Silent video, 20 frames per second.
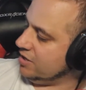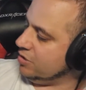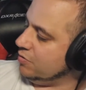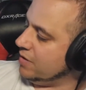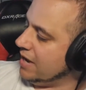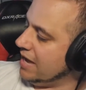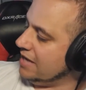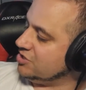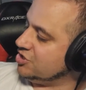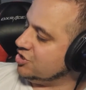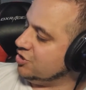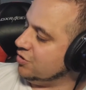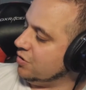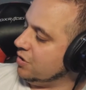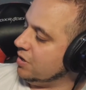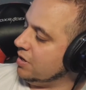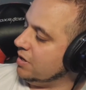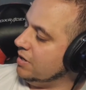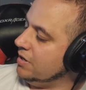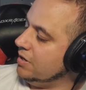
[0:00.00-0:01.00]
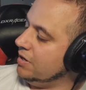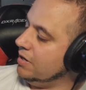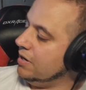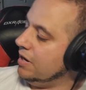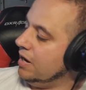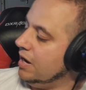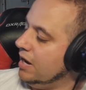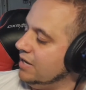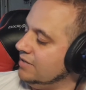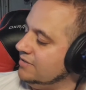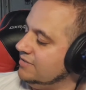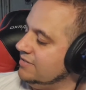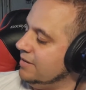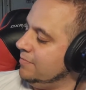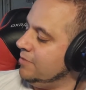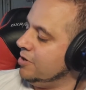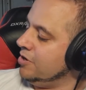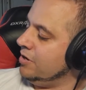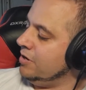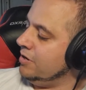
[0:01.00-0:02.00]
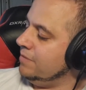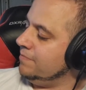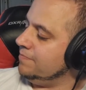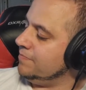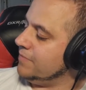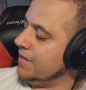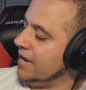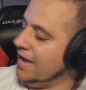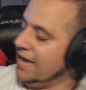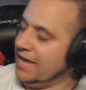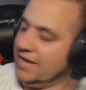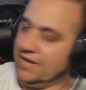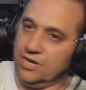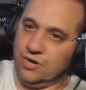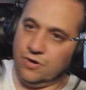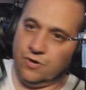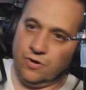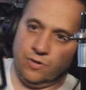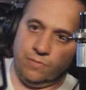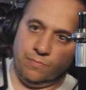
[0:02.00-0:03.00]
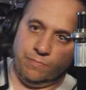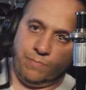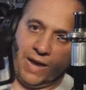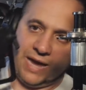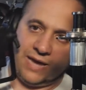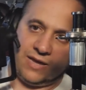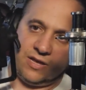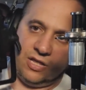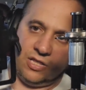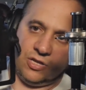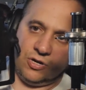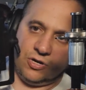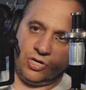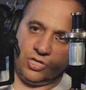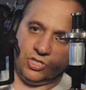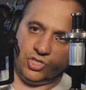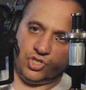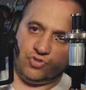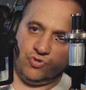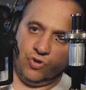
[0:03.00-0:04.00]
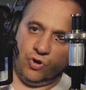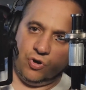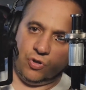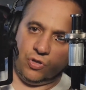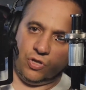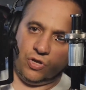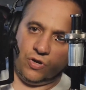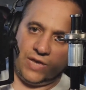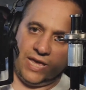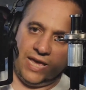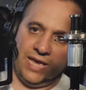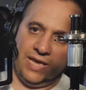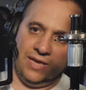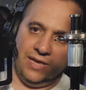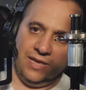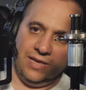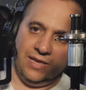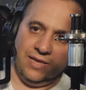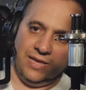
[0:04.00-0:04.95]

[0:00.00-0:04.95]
You got your dimmer and your bicolor control, okay?